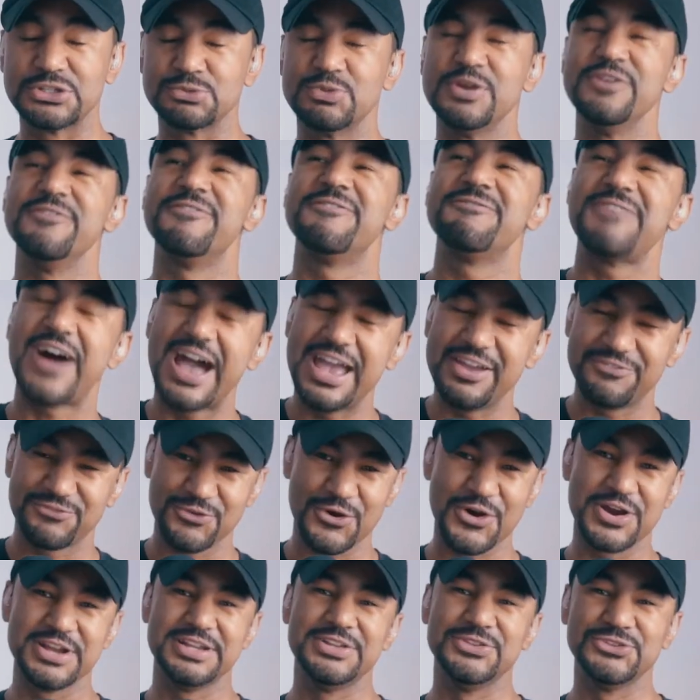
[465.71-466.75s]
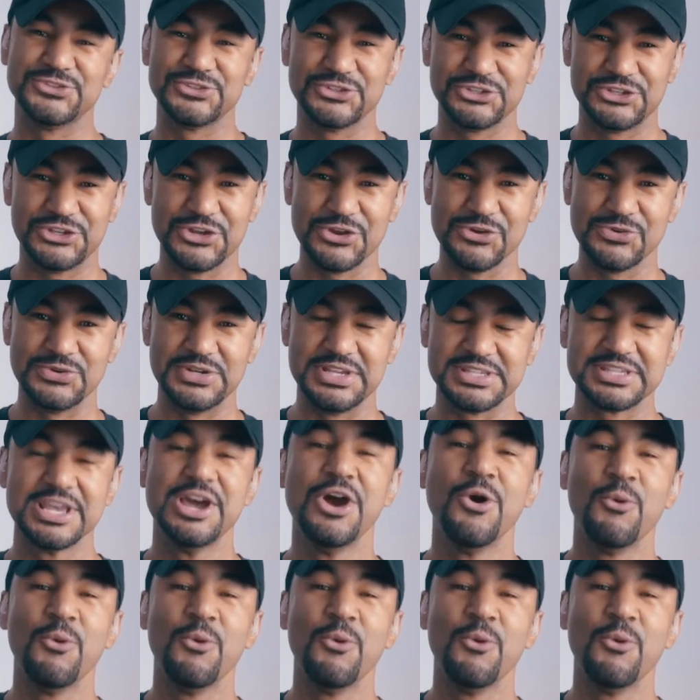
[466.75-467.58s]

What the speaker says: we fight for our insecurities.